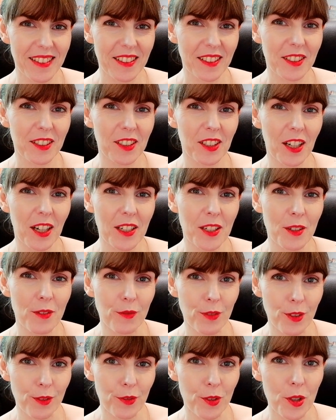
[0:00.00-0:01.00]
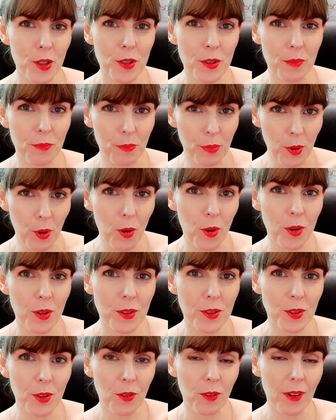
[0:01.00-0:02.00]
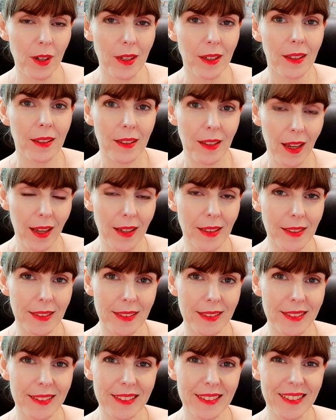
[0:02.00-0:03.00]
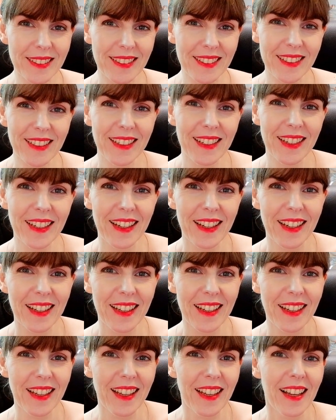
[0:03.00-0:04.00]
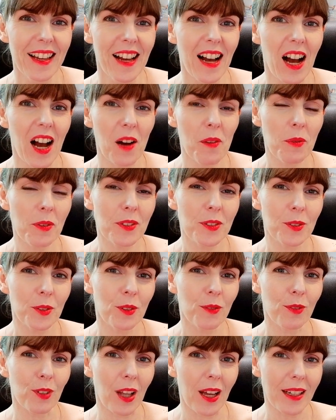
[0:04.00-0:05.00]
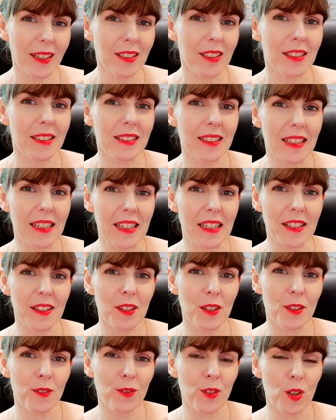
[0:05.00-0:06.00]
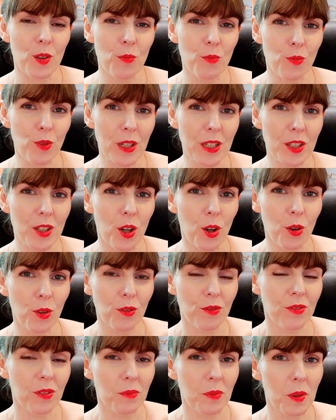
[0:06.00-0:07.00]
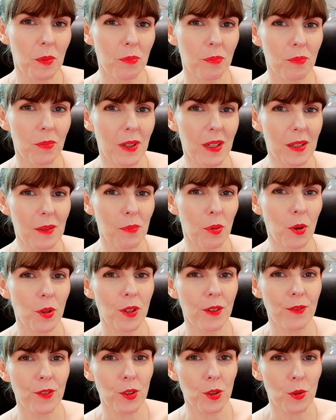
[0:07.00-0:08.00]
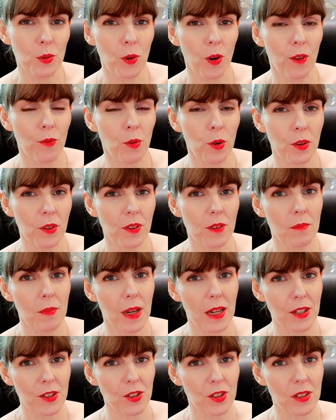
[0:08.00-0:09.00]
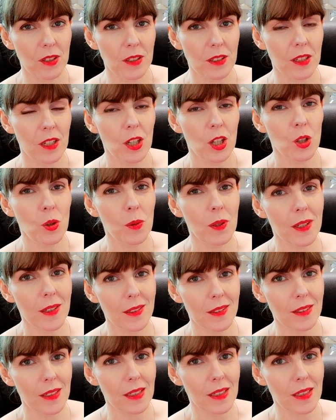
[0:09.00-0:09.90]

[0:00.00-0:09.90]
Is it a kind of reverse Borg story? Yes. I would sort of like to see this film retold from the point of view of one of the Martians who